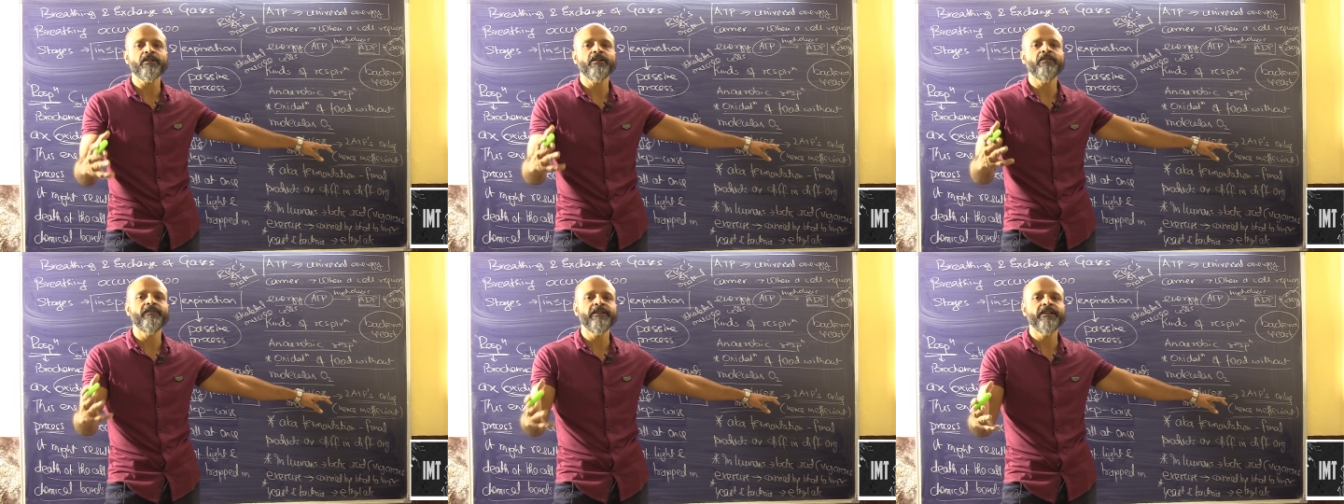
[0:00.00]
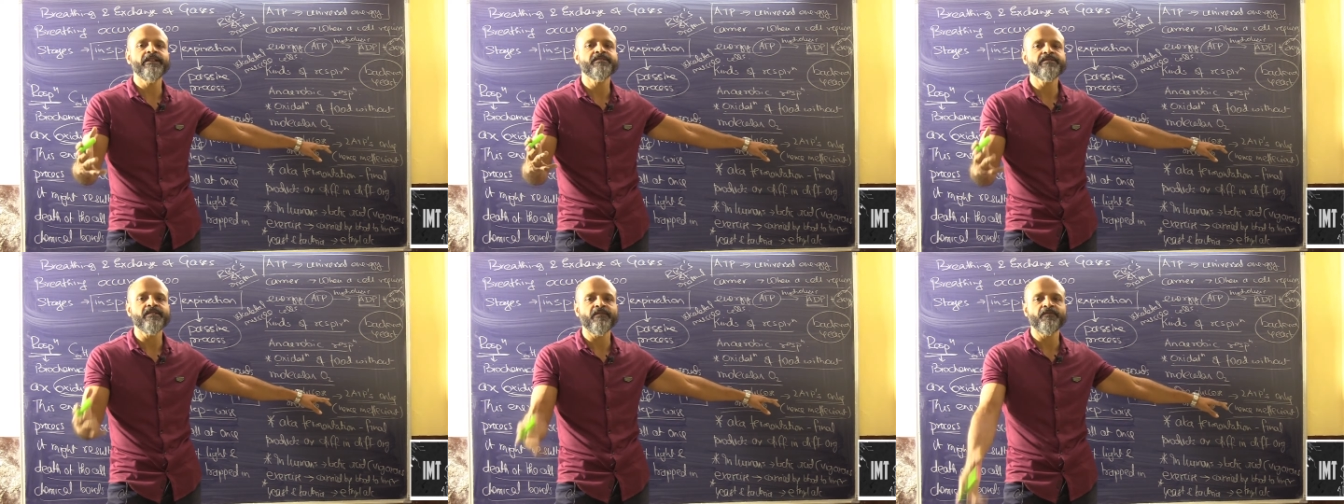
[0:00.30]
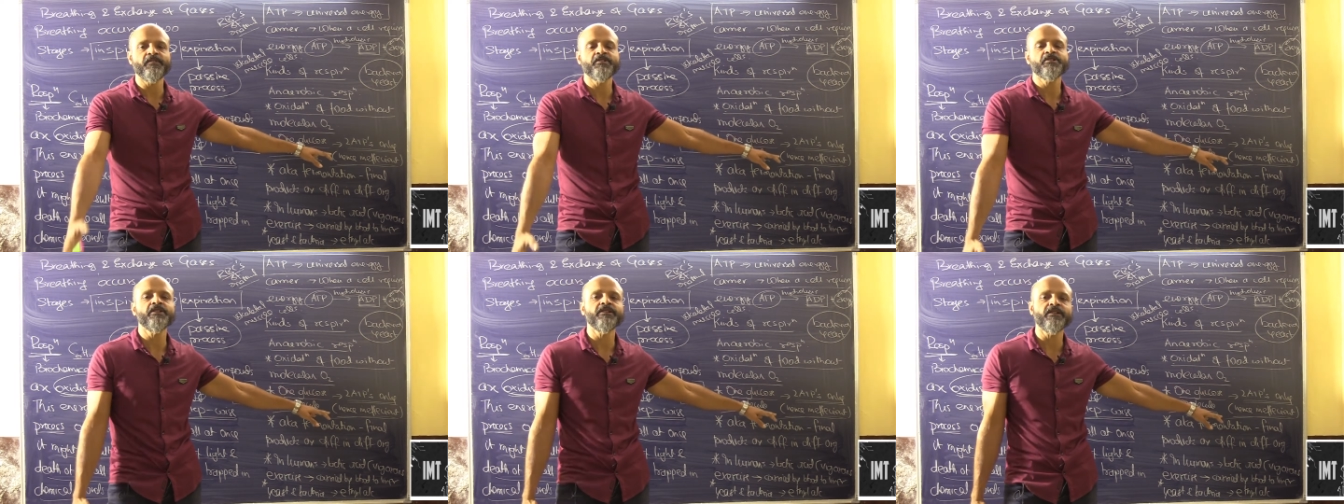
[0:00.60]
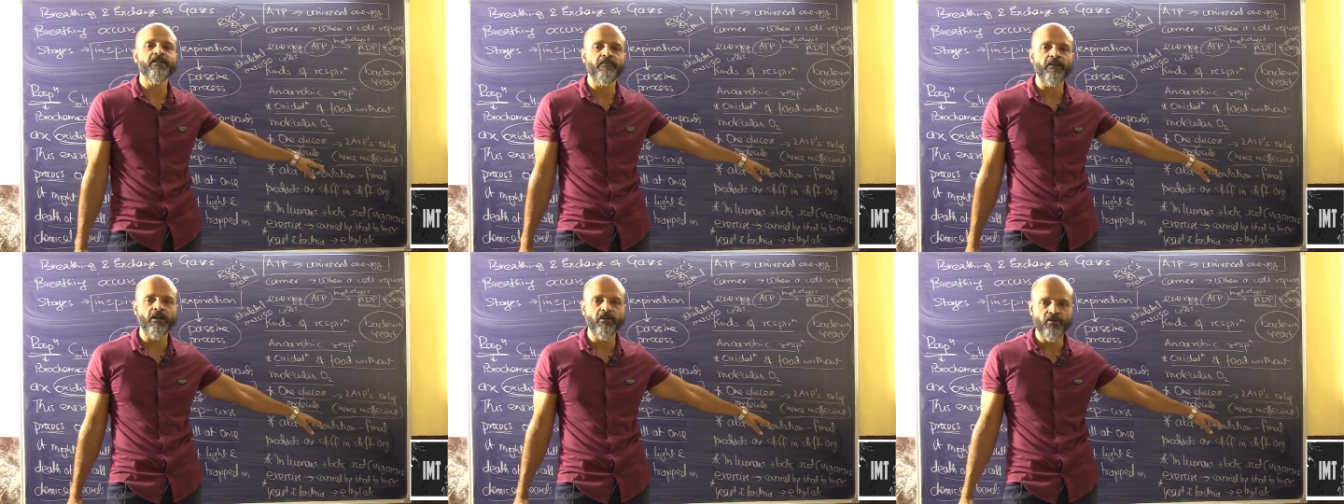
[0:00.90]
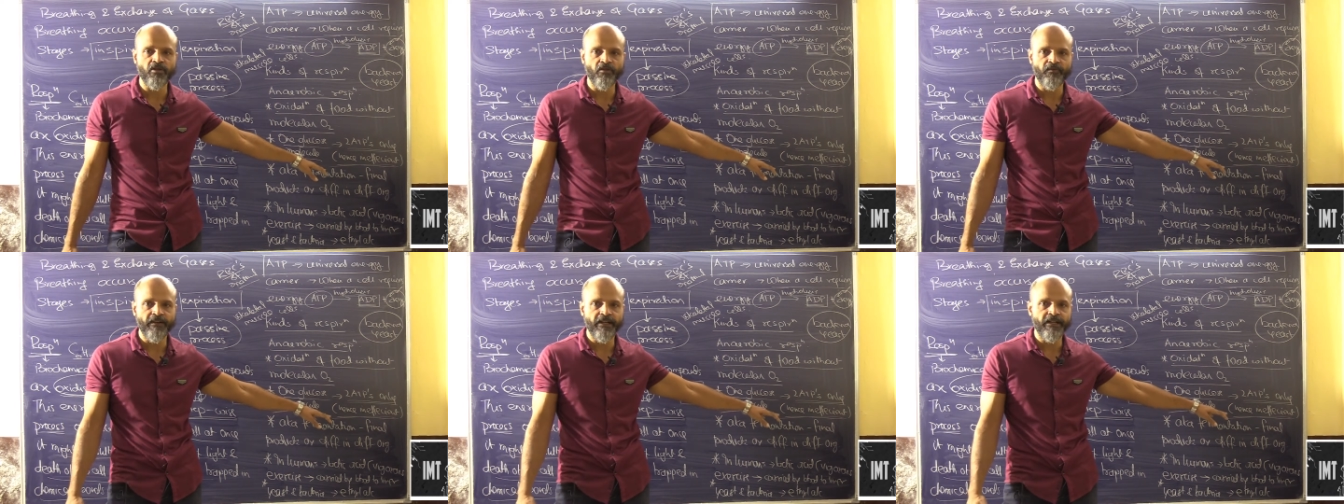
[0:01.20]
a very sufficient amount
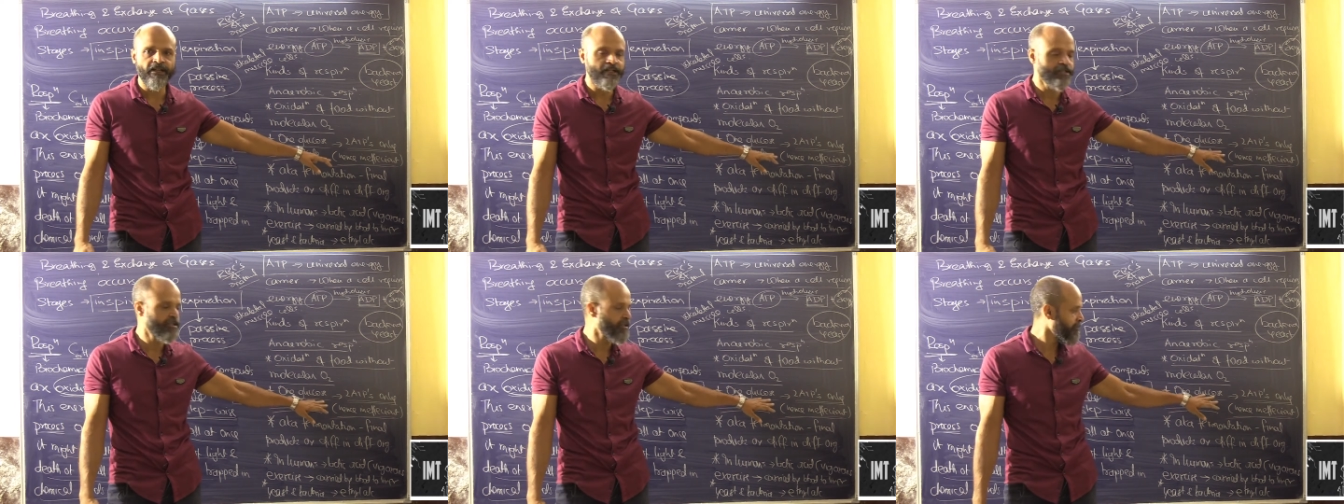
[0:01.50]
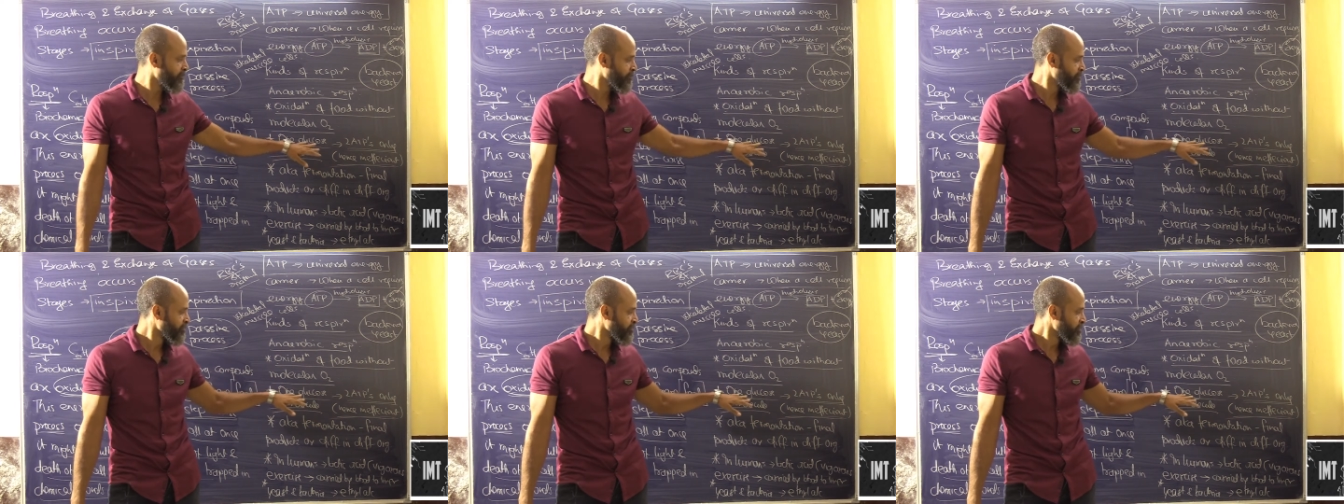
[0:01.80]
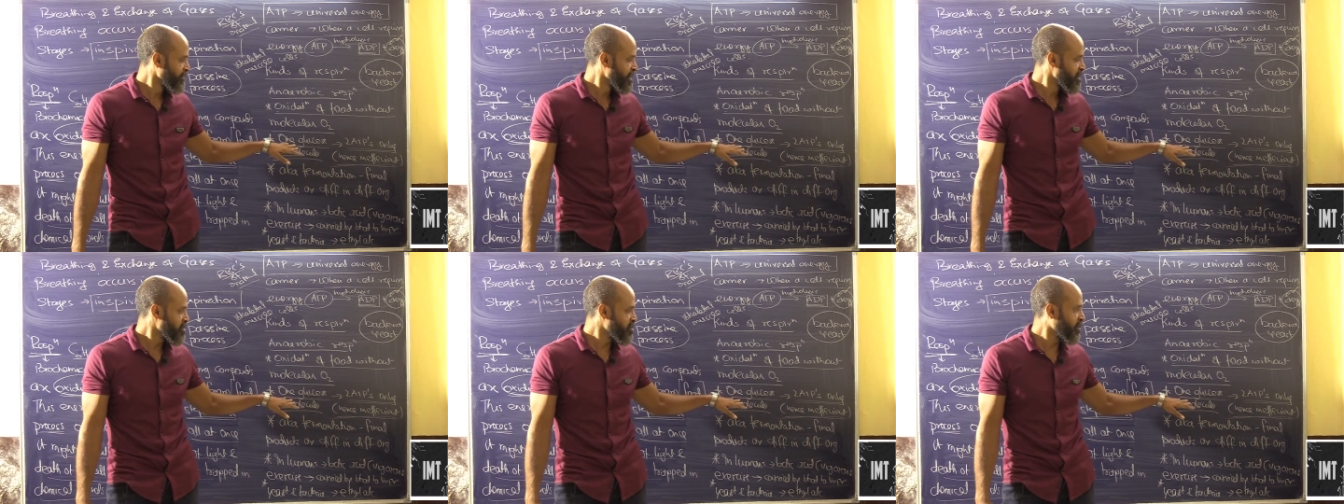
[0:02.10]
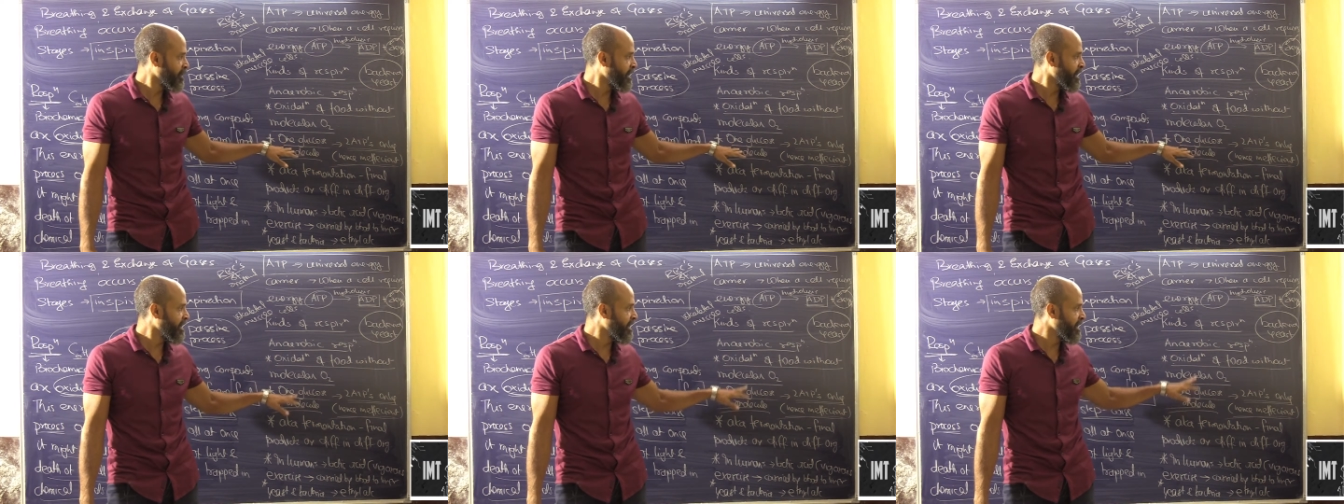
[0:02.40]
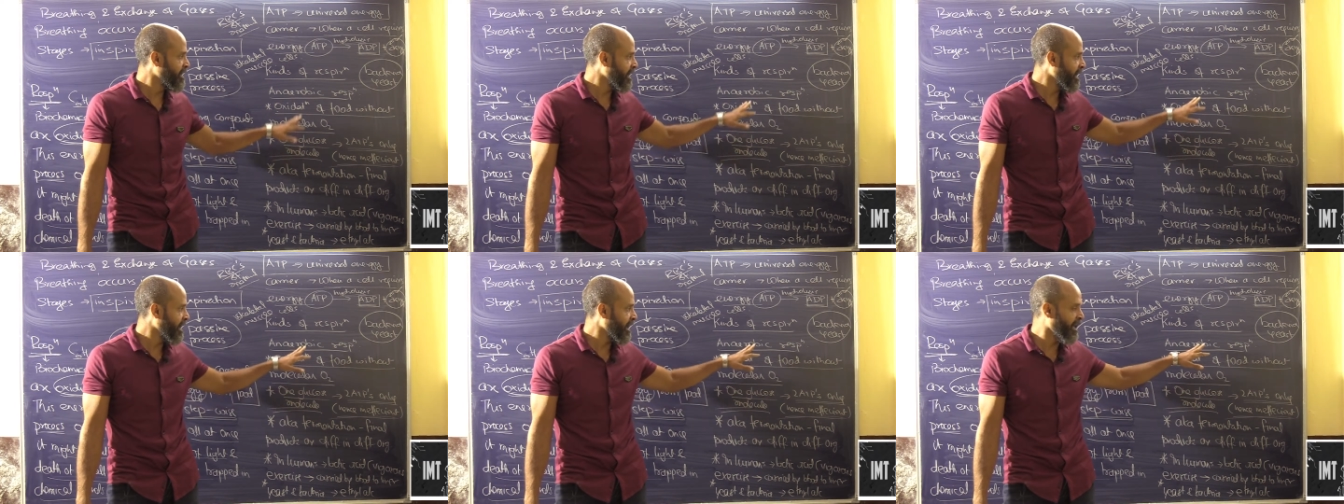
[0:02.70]
of energy. So
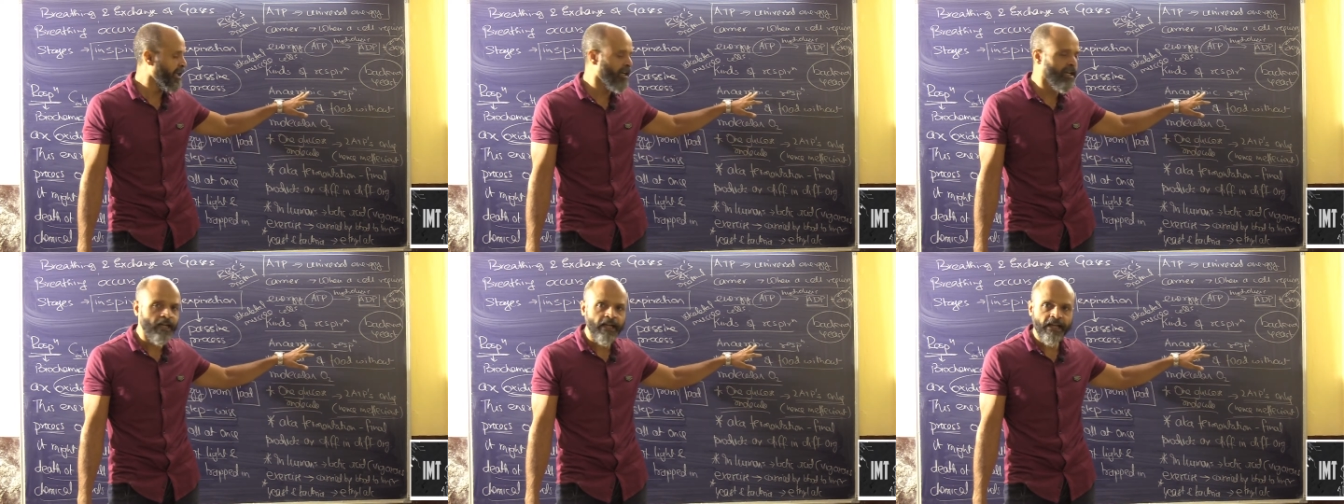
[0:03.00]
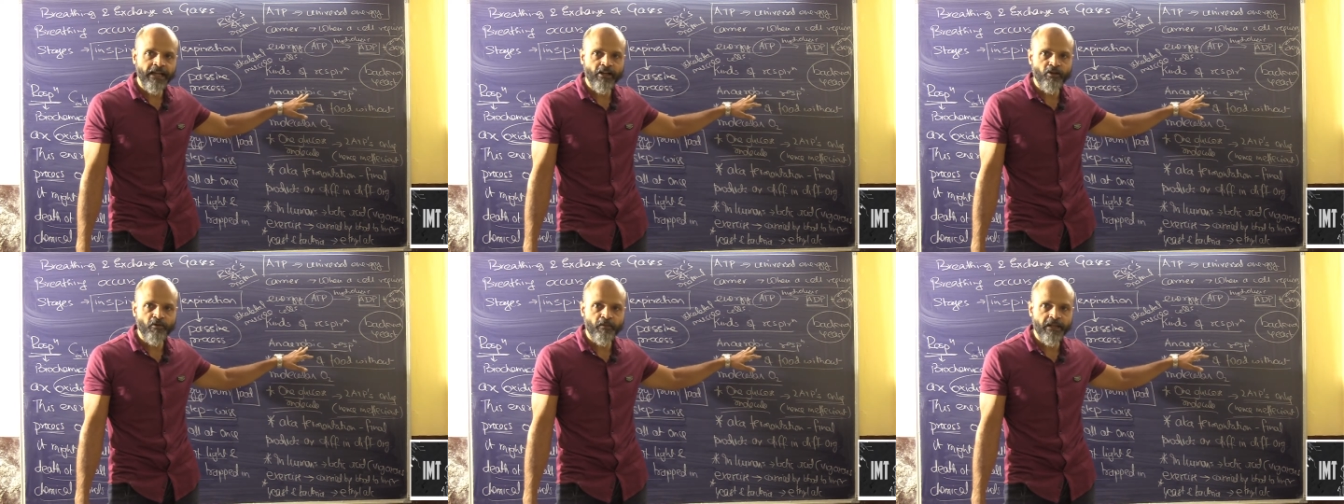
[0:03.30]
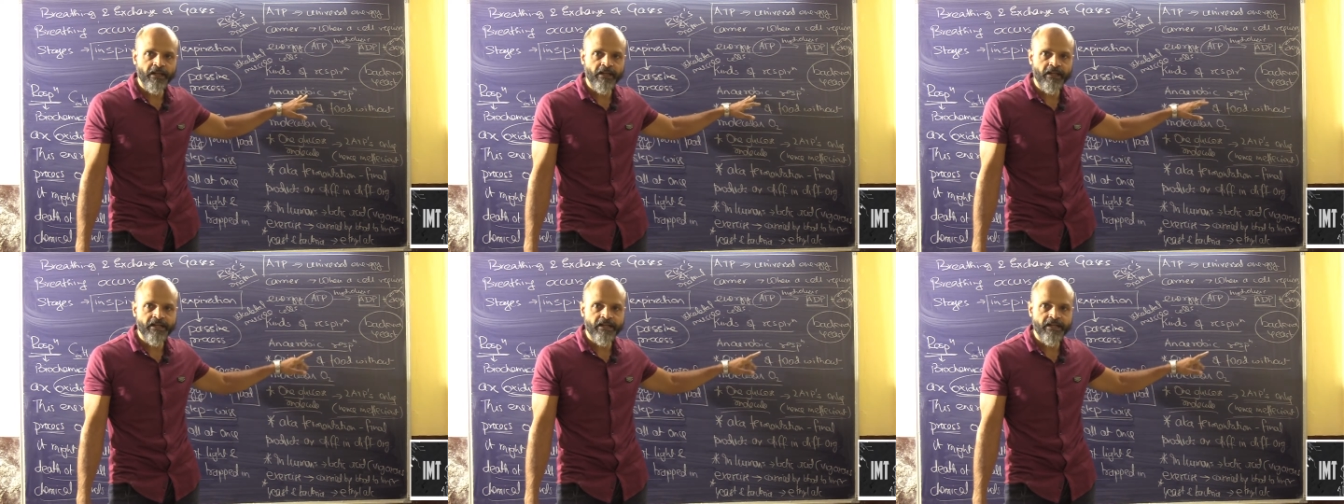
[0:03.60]
in anaerobic